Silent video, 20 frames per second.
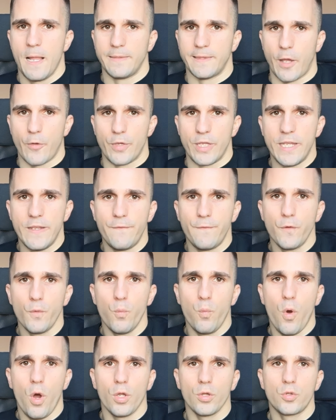Now, if you
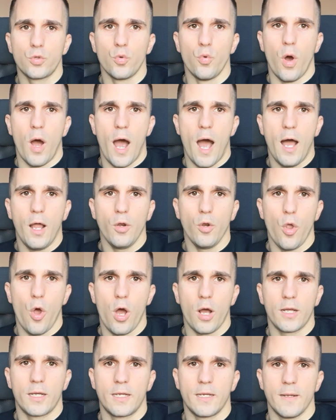want to
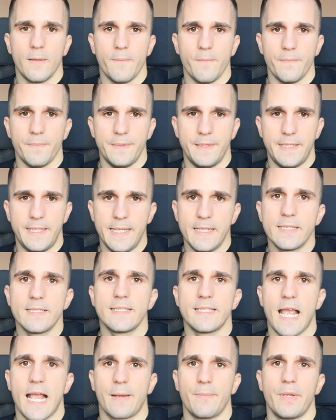unlock
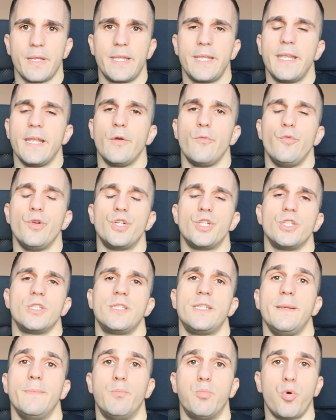this segment here, which
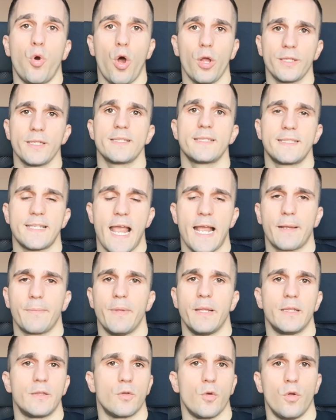is the broadest
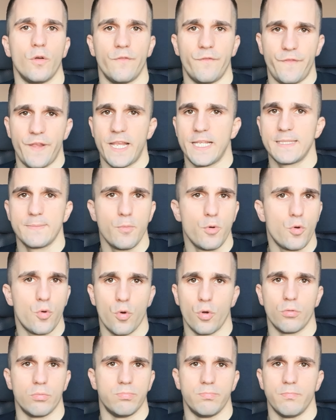segment on Facebook
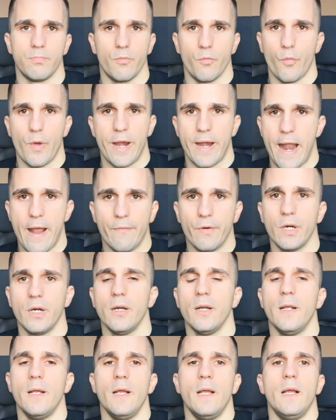or wherever,